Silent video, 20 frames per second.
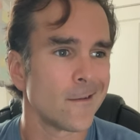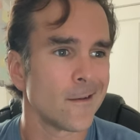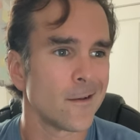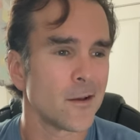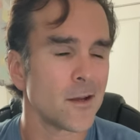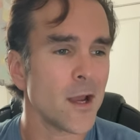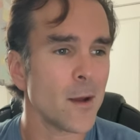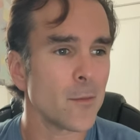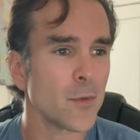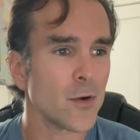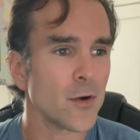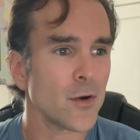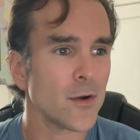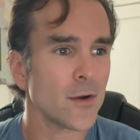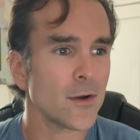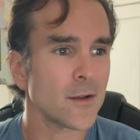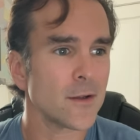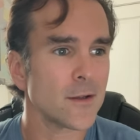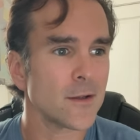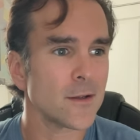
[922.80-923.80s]

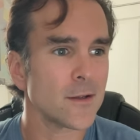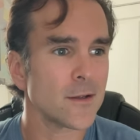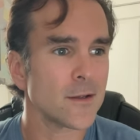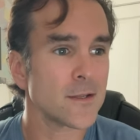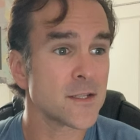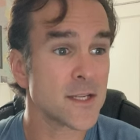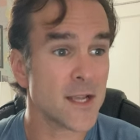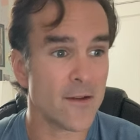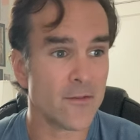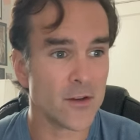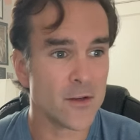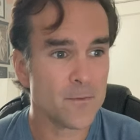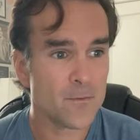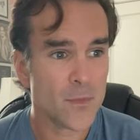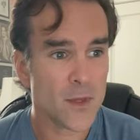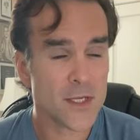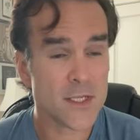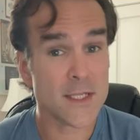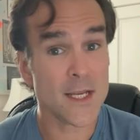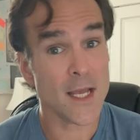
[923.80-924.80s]
Number 7,
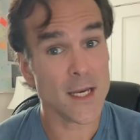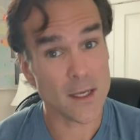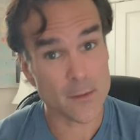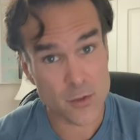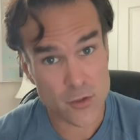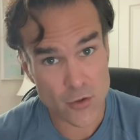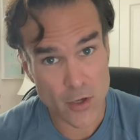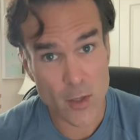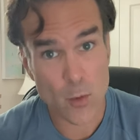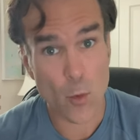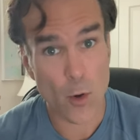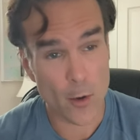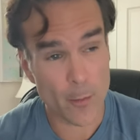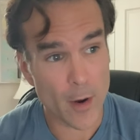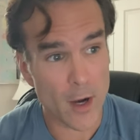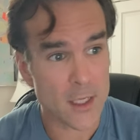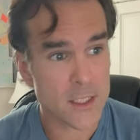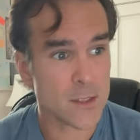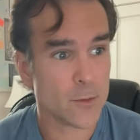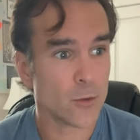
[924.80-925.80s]
stand up straight where
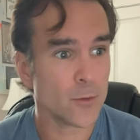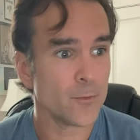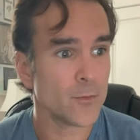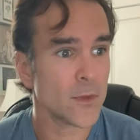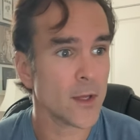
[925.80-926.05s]
possible.